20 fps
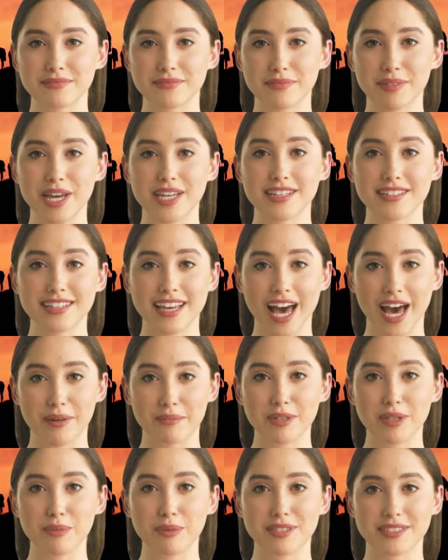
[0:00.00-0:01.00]
By the
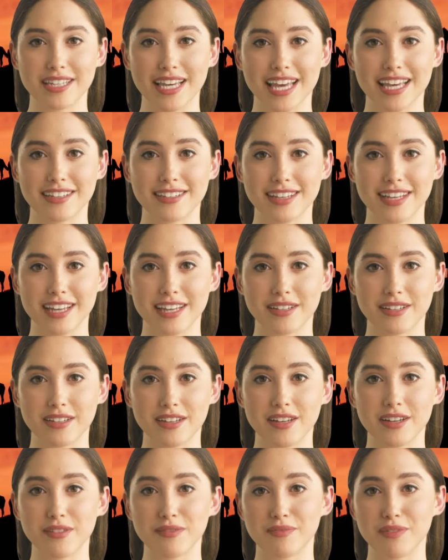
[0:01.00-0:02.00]
time he was eighteen,
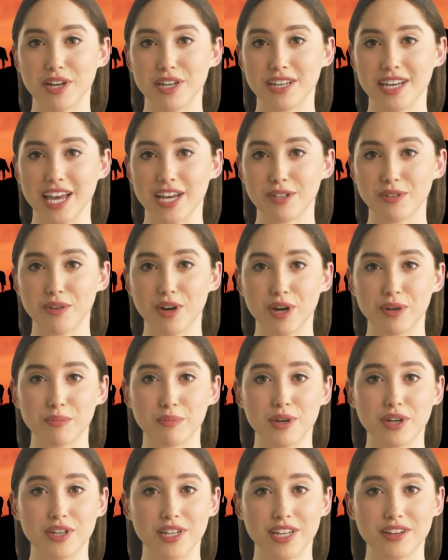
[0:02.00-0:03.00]
Billy had grown
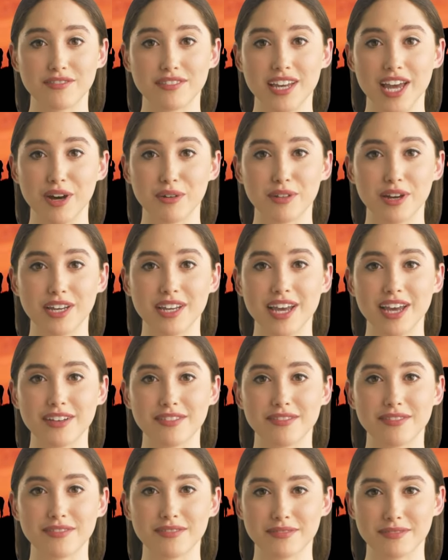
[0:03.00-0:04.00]
weary of the outlaw
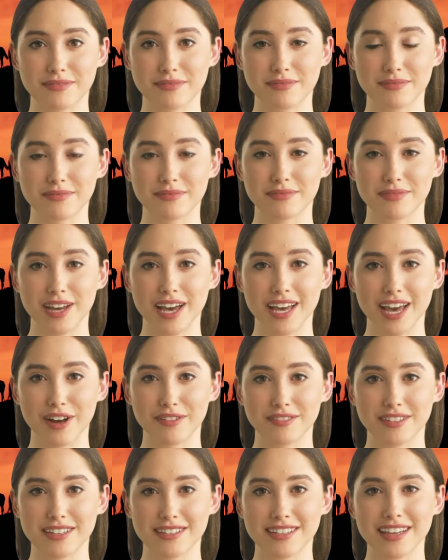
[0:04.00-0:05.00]
life. He
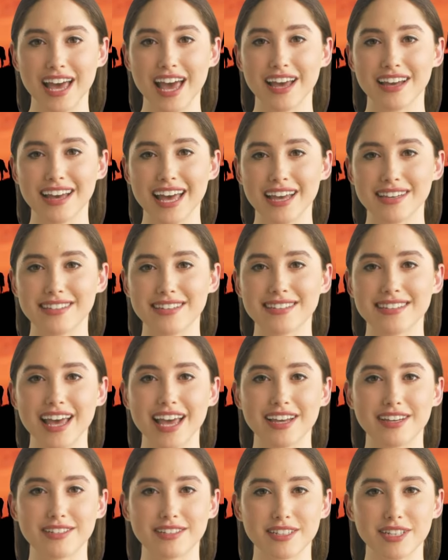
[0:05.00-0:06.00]
left his gang and
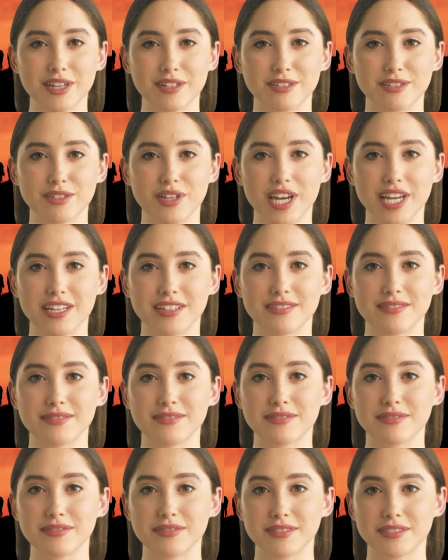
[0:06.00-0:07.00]
decided to go straight.
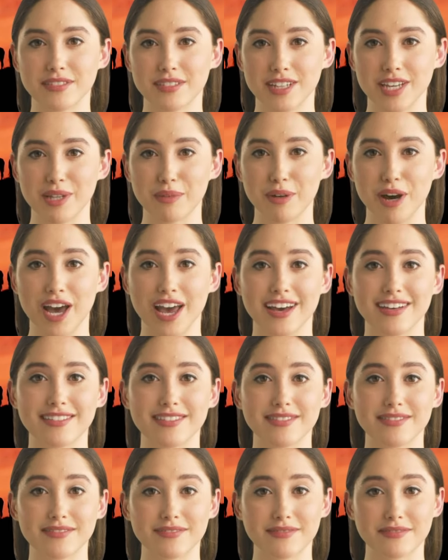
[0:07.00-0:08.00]
He
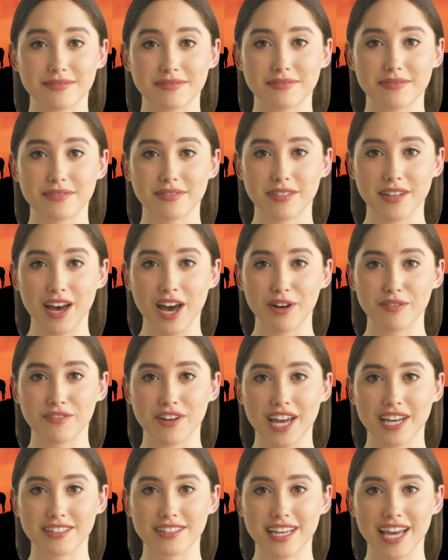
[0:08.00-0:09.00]
was a
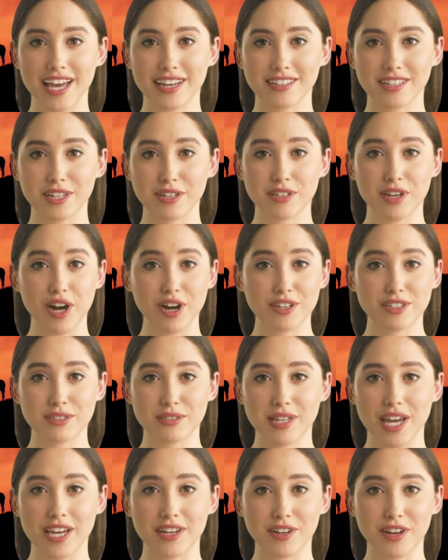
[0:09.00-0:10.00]
ranch handed a
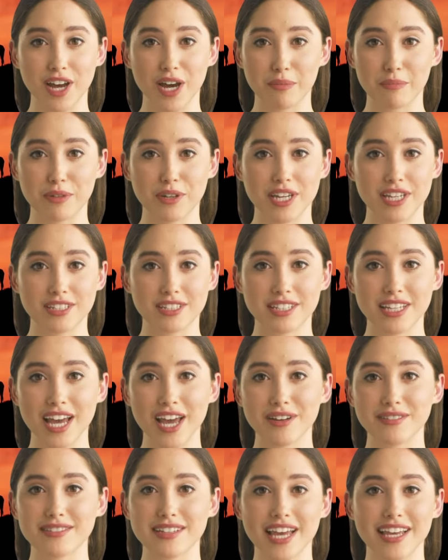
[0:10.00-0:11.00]
large cattle operation
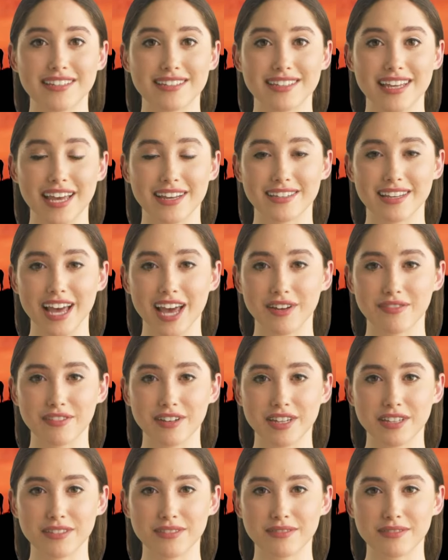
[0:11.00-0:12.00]
outside Santa
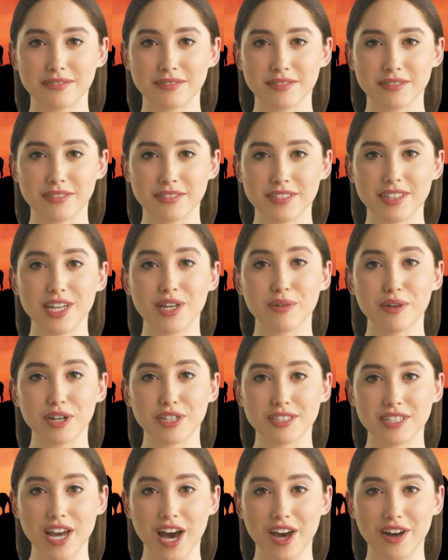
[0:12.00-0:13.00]
Fe. He
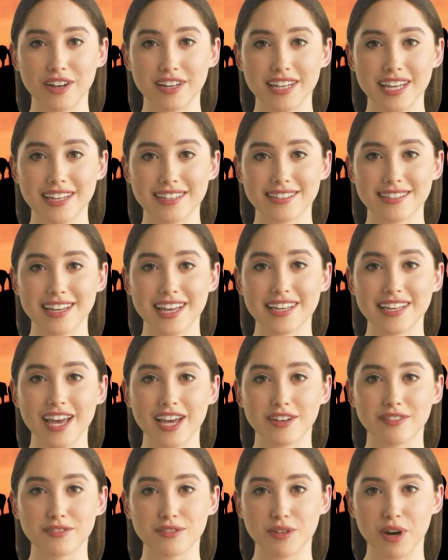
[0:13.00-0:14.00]
worked hard and stayed
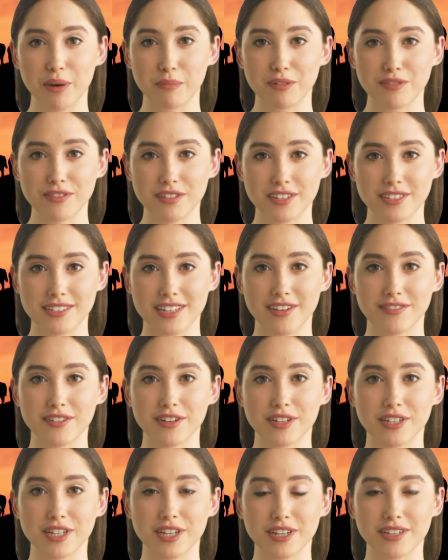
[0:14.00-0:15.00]
out of trouble for
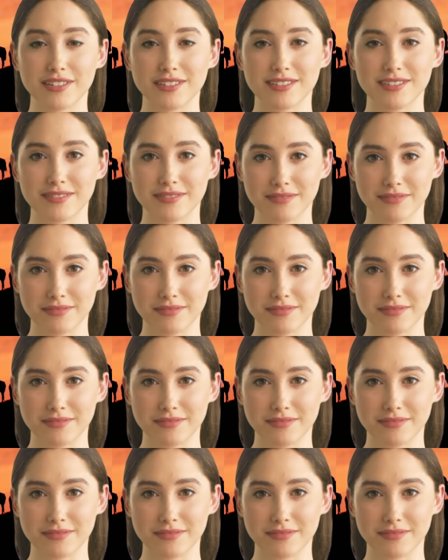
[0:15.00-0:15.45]
several years.